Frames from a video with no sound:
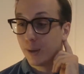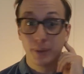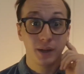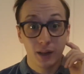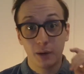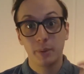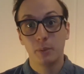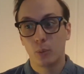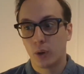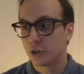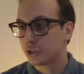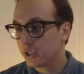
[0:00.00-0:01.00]
but a lot of people
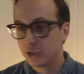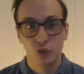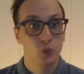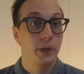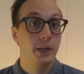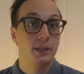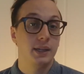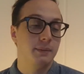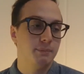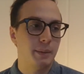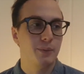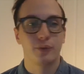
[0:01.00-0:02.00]
watched it, enjoyed it,
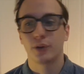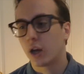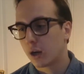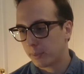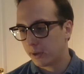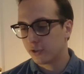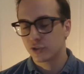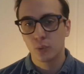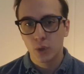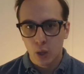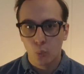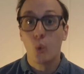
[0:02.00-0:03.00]
and maybe forgot about it.
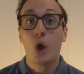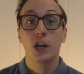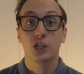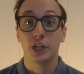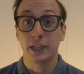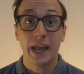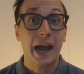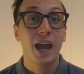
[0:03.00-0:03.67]
So watching and